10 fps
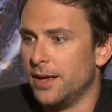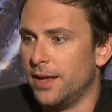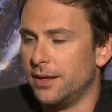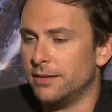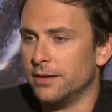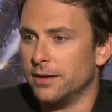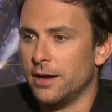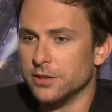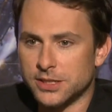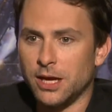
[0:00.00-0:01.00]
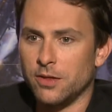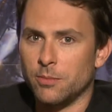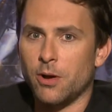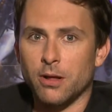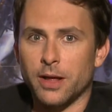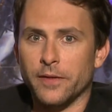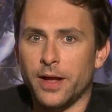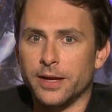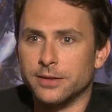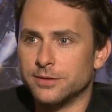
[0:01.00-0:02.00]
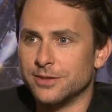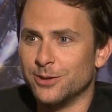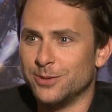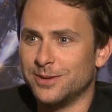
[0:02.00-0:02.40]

and uh, I'll sell them all online. So.